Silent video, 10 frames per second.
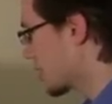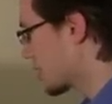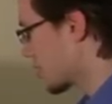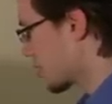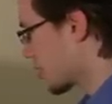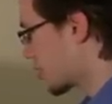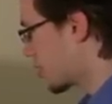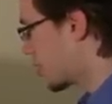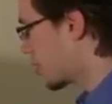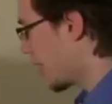is it's just
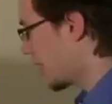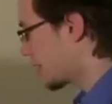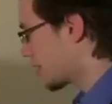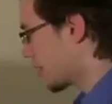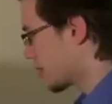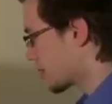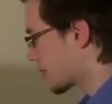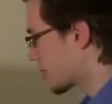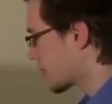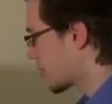2 eighth
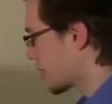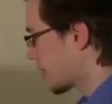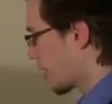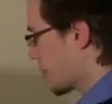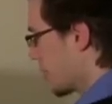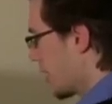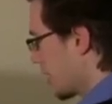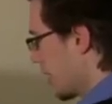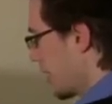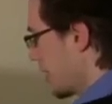notes
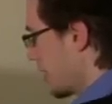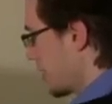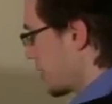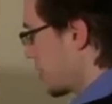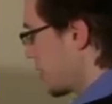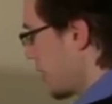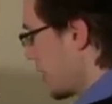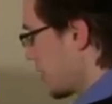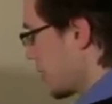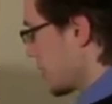combined, 2
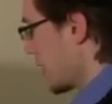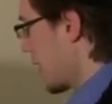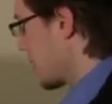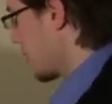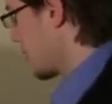eighth notes together,